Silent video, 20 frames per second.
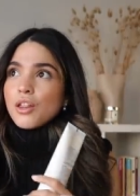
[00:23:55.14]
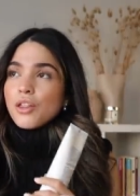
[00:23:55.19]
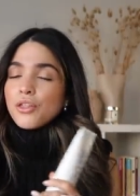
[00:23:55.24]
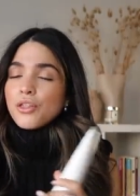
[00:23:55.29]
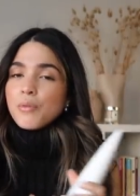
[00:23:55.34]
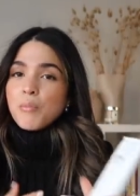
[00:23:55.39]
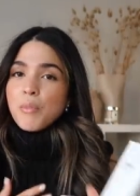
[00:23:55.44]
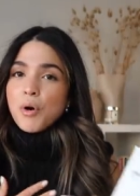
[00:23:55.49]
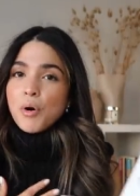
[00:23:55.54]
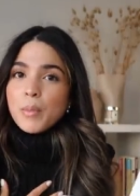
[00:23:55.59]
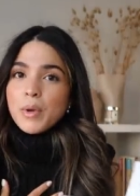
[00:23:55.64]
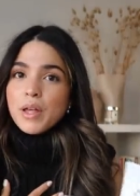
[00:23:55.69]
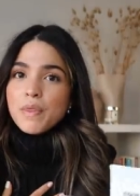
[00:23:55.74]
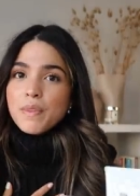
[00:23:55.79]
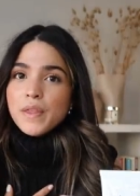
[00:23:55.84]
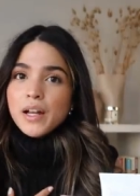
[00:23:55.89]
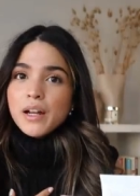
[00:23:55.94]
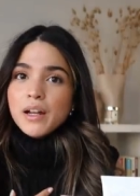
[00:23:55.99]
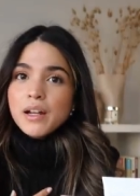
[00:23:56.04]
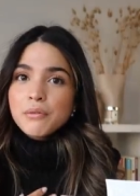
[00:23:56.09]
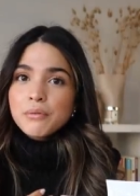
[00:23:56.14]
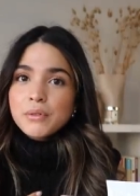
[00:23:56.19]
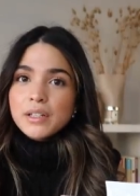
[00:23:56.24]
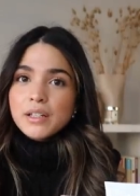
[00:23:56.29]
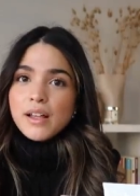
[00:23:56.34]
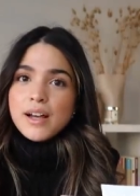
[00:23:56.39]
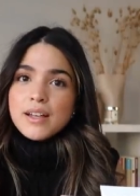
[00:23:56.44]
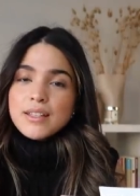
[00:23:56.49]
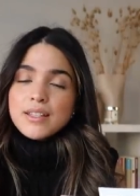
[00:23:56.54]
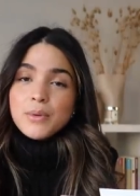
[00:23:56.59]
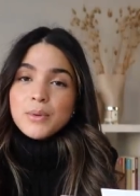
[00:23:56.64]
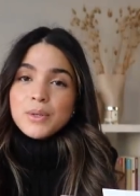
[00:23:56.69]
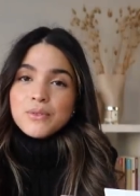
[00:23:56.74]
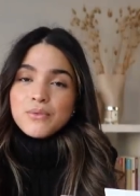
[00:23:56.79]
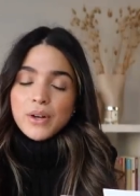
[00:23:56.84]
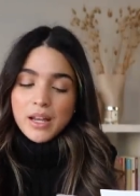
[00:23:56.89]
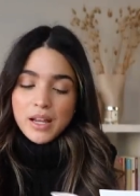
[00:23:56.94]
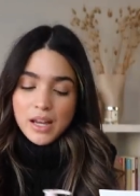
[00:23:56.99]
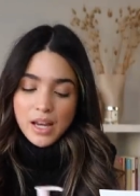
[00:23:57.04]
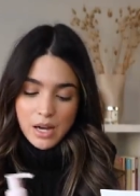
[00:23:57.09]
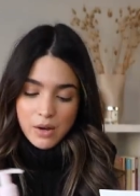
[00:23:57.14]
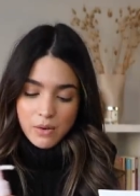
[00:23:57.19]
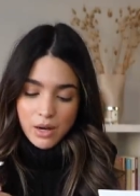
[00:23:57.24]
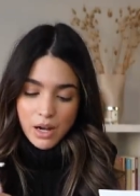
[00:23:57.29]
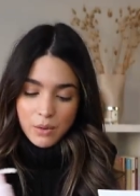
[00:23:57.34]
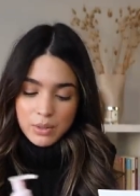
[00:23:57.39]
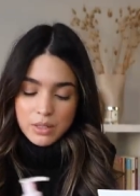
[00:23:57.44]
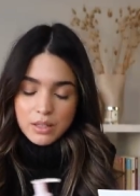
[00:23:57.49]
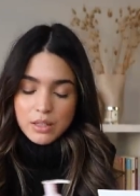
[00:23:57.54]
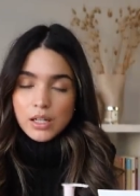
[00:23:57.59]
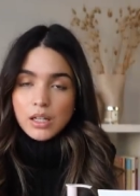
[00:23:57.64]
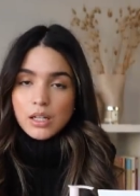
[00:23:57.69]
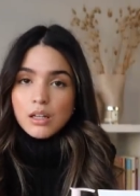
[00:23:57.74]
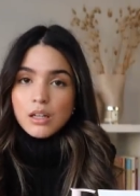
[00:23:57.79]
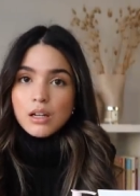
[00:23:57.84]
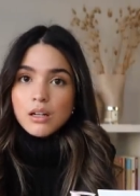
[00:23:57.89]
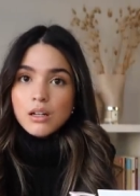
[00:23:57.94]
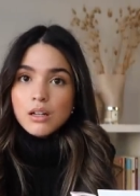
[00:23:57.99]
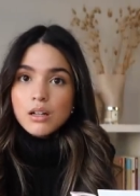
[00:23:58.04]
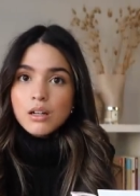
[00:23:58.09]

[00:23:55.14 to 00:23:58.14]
the moment that I realized I was running out, I was like,